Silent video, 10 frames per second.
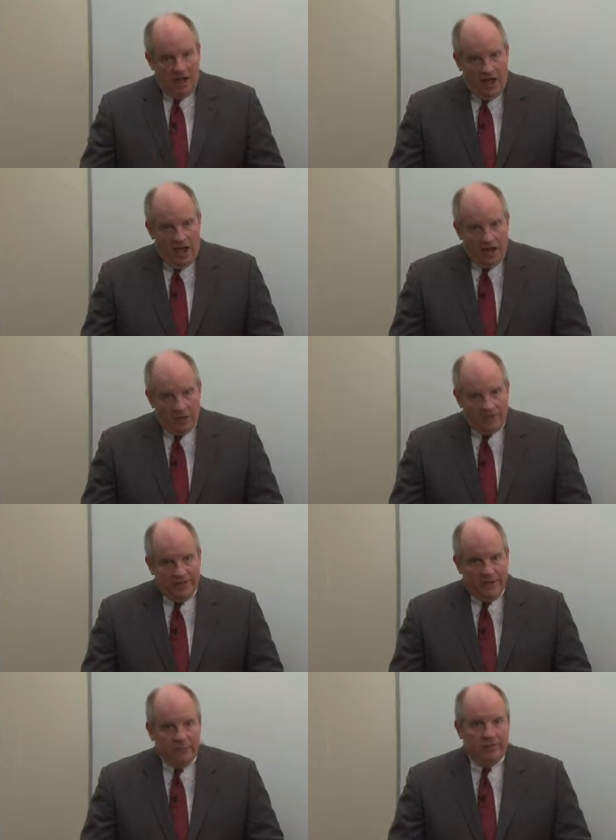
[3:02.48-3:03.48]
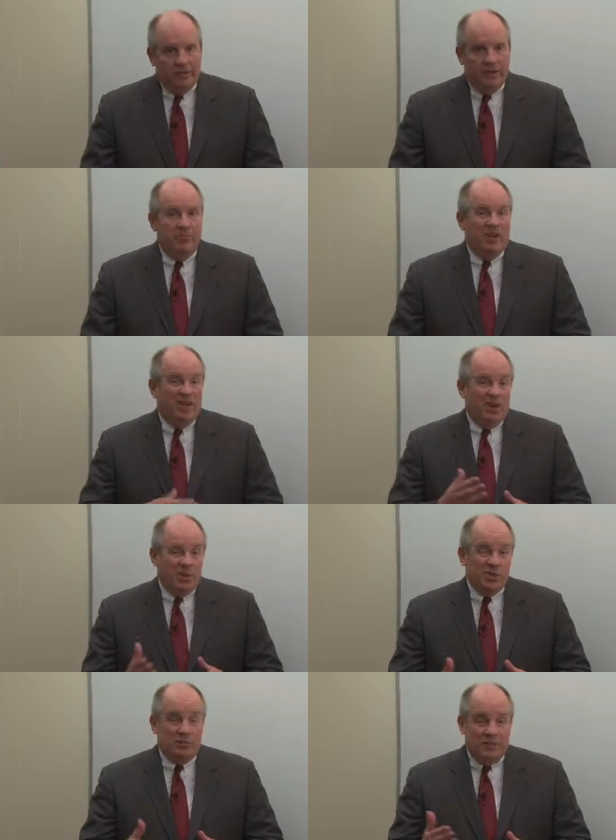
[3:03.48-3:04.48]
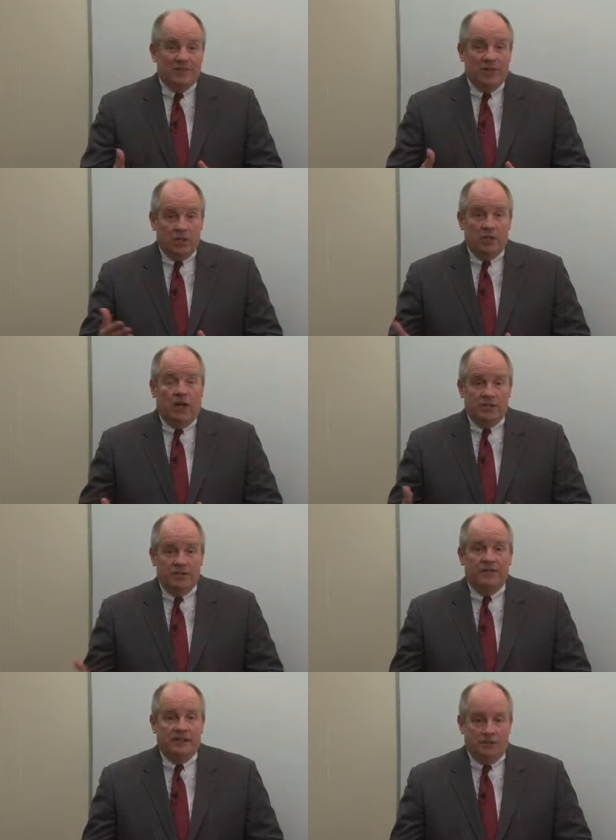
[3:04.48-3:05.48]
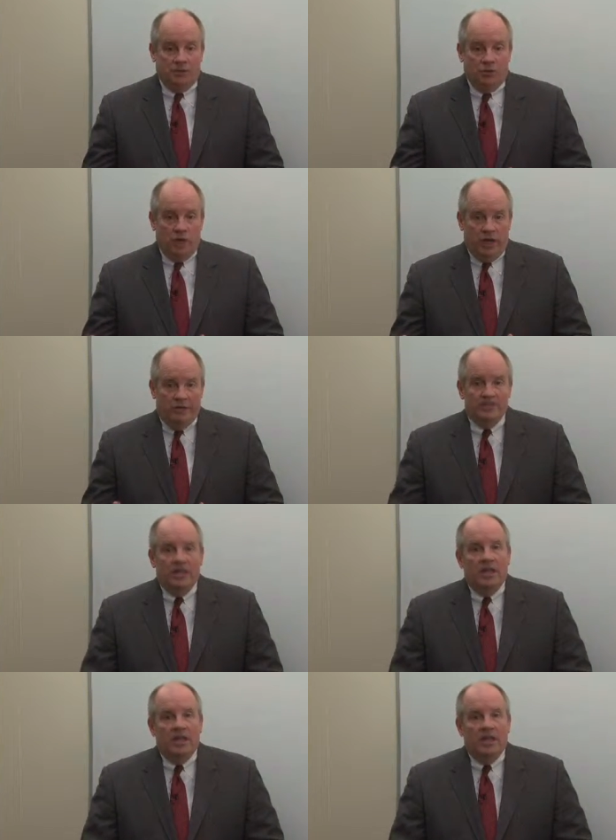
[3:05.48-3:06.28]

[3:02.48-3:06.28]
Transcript: higher availability, but it can also be fairly cost effective to run.